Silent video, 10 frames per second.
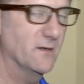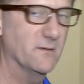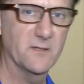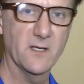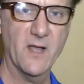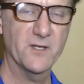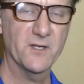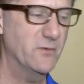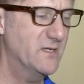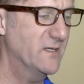can match
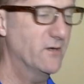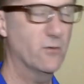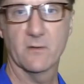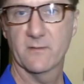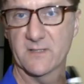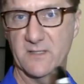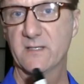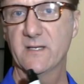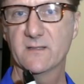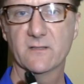you easily, or the
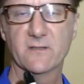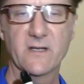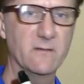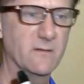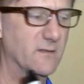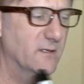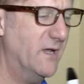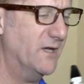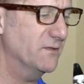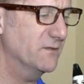16ths underneath can
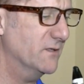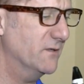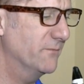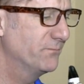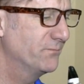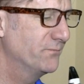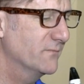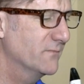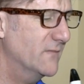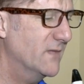match you. So
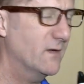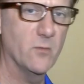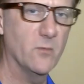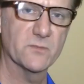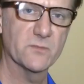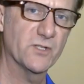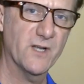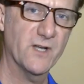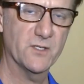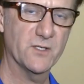they are almost more
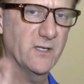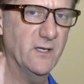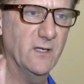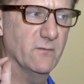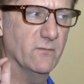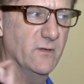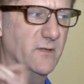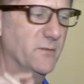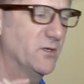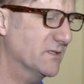challenging in a
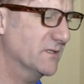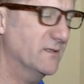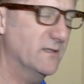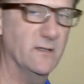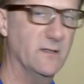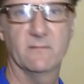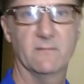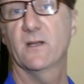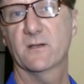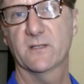rhythmical sense than
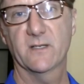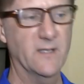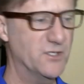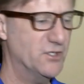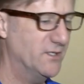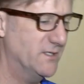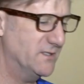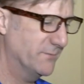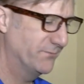the articulation is.